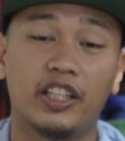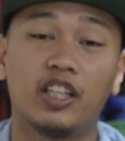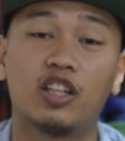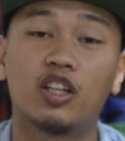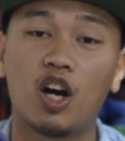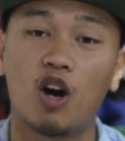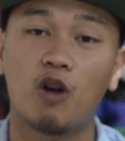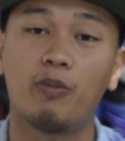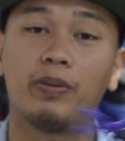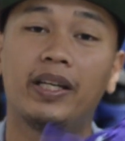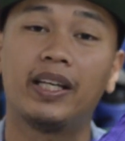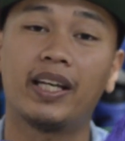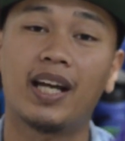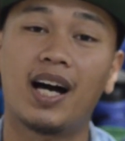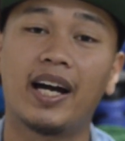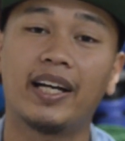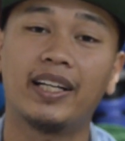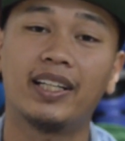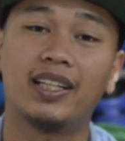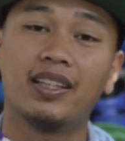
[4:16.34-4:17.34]
the Kobe
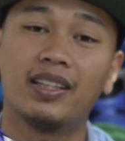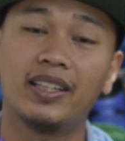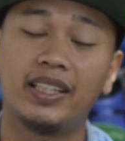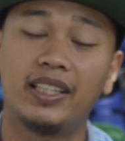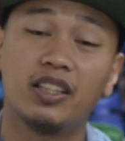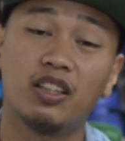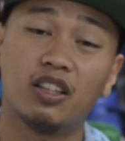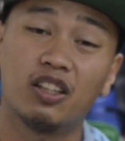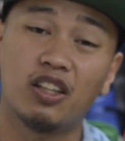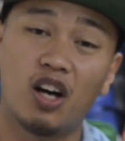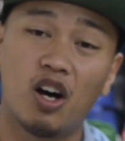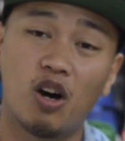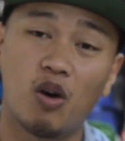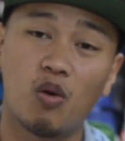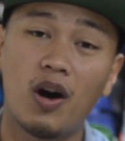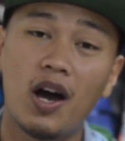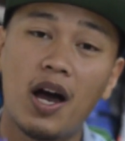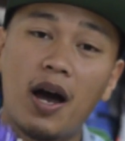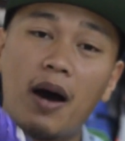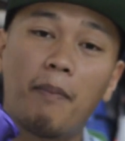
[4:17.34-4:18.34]
9 Elite
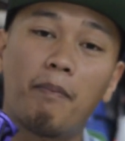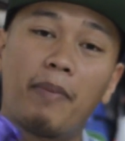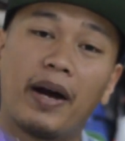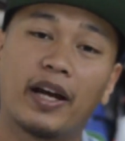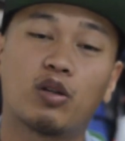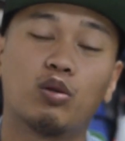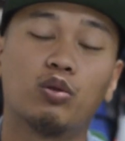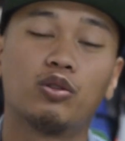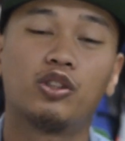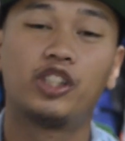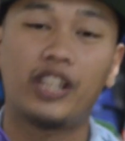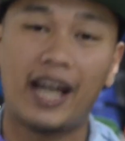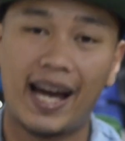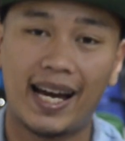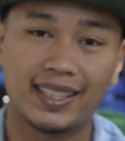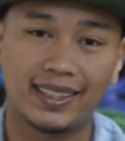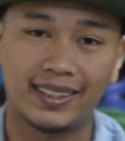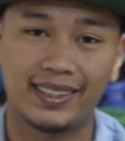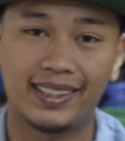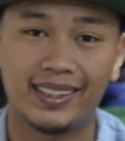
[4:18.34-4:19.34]
Low Michael
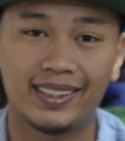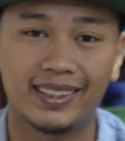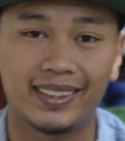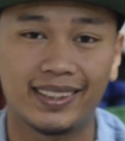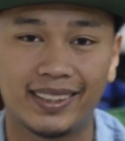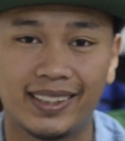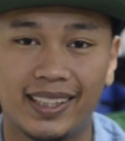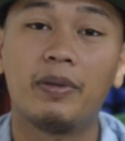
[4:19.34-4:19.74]
Jackson's.